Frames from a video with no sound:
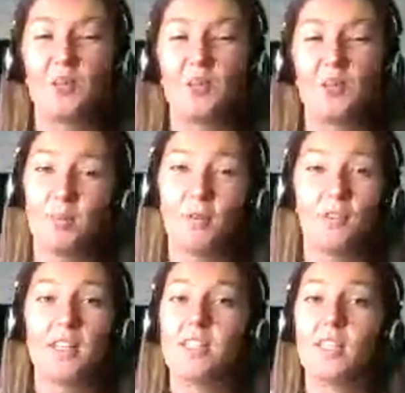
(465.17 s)
we could be
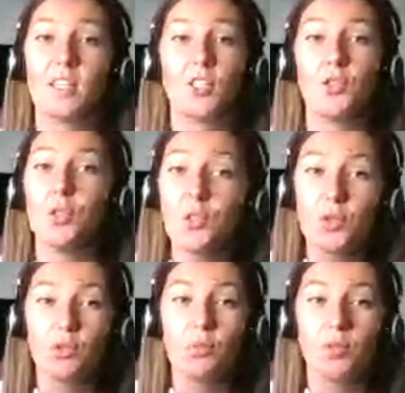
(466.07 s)
facing this new
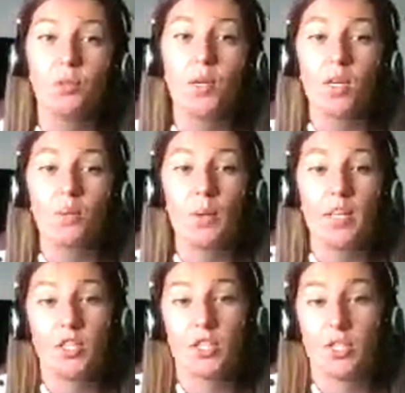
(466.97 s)
normal,
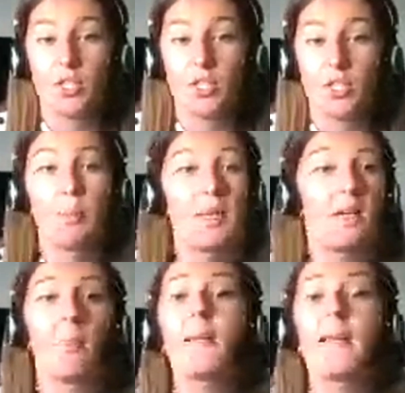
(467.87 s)
which could be
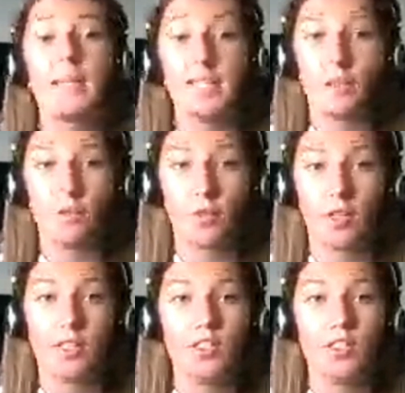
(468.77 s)
completely different.